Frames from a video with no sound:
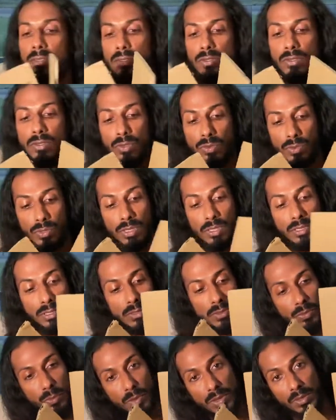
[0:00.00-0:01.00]
So this
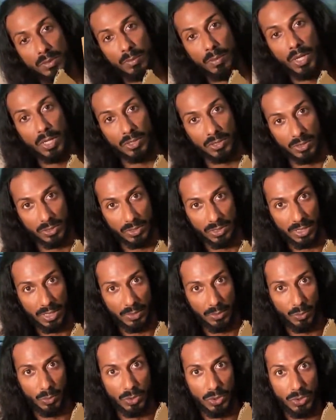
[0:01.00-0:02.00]
is what the box looks
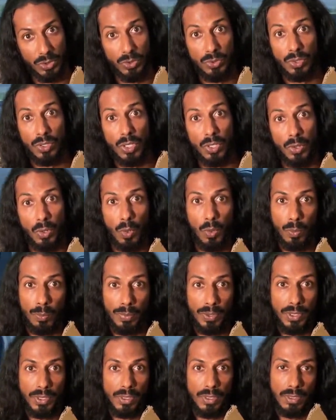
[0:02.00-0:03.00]
like once you cut
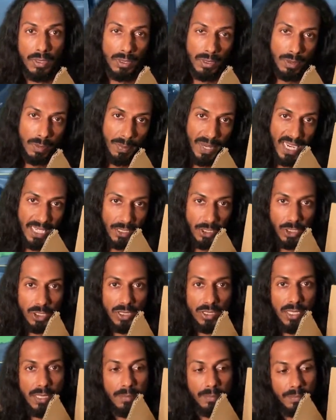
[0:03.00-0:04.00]
open the packaging
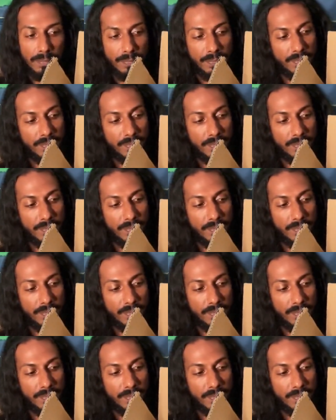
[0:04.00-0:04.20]
tape.